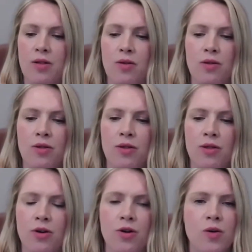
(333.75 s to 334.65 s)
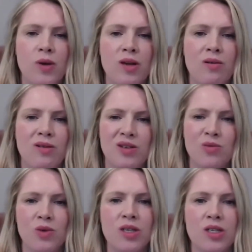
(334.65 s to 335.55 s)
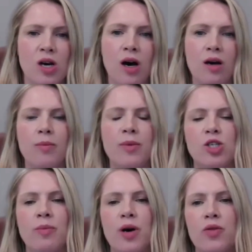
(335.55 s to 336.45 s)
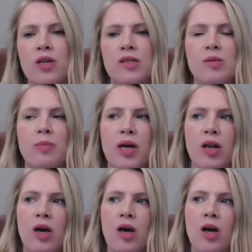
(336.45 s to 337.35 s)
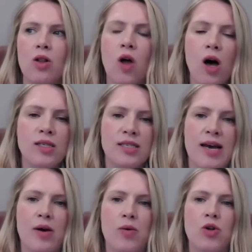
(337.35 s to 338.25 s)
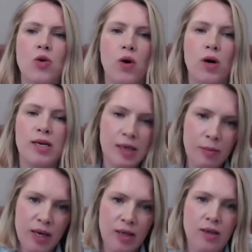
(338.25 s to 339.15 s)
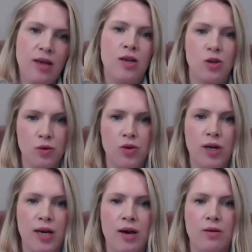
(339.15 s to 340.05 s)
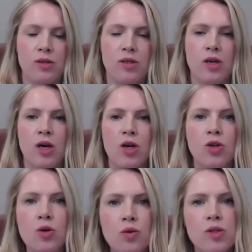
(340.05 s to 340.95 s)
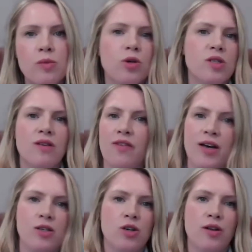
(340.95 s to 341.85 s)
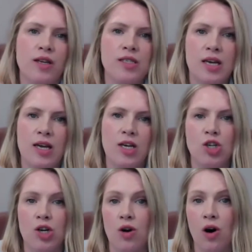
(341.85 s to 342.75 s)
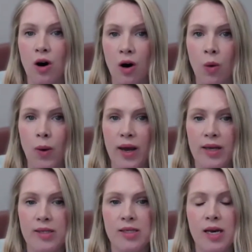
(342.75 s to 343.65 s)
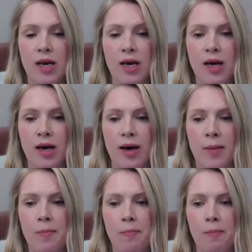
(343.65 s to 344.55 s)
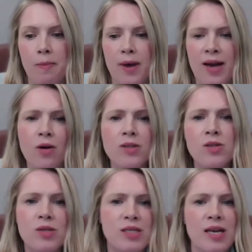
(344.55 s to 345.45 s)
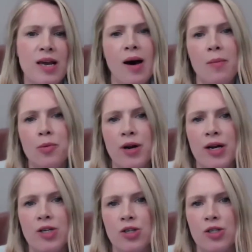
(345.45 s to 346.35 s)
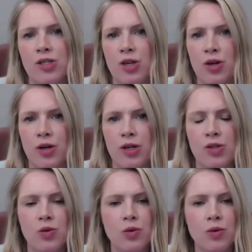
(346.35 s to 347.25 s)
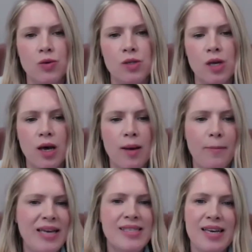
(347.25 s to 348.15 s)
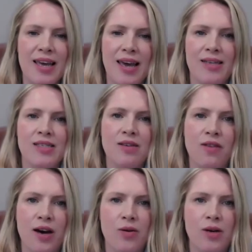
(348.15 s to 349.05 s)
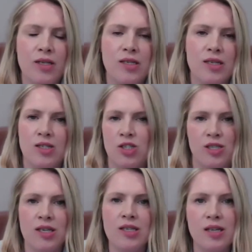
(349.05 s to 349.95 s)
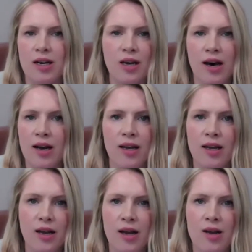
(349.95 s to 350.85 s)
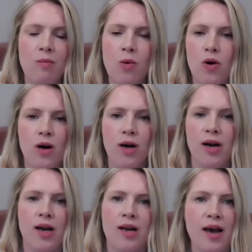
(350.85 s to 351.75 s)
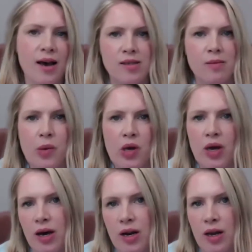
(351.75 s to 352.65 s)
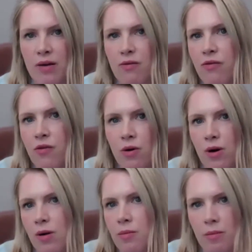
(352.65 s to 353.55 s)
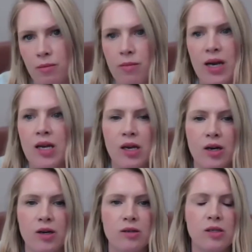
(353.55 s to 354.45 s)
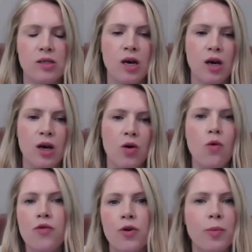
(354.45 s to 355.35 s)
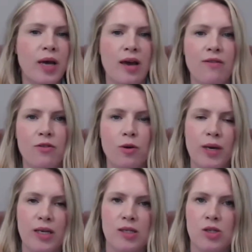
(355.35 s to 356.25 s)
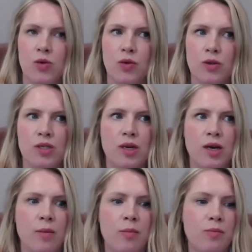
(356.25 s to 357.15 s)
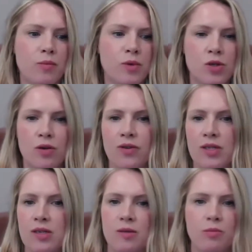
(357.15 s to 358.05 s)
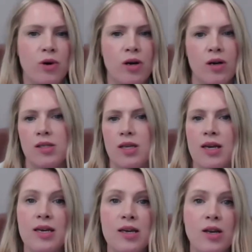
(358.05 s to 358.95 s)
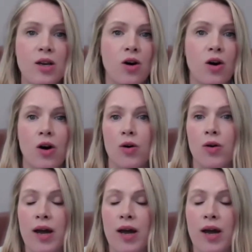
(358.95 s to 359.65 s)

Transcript: Third, we didn't really talk much about this, but lock down your email and user accounts. Use multi-factor authentication always. Uh, I'd also say upgrade your security tools. Basic antivirus just isn't cutting it anymore, and it hasn't been cutting it for many years. Go for behavioral based tools, services and products like EDR or